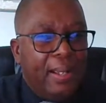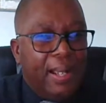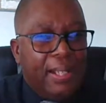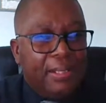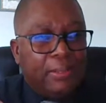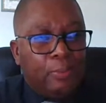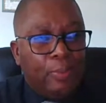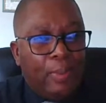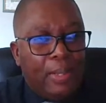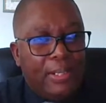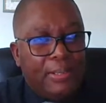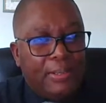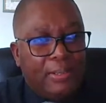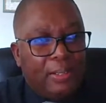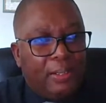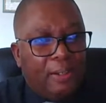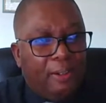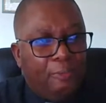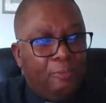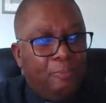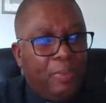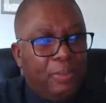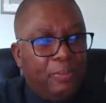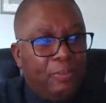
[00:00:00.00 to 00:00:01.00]
as well as the
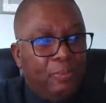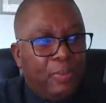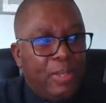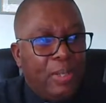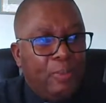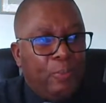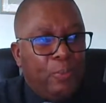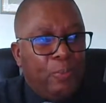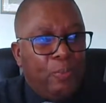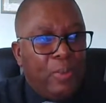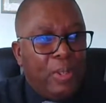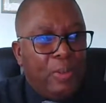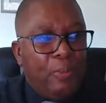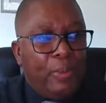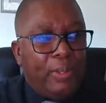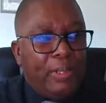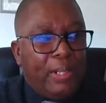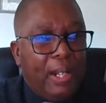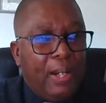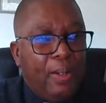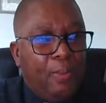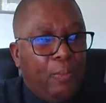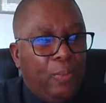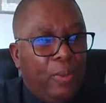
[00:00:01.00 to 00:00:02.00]
government. We we
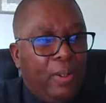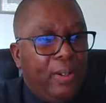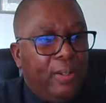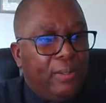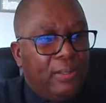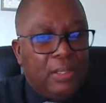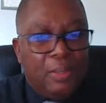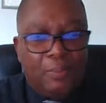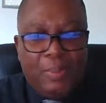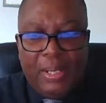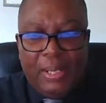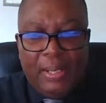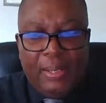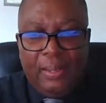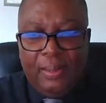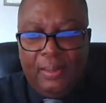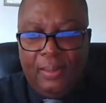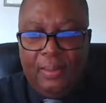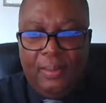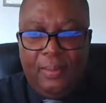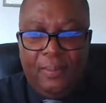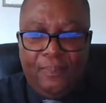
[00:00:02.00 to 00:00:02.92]
want our work to be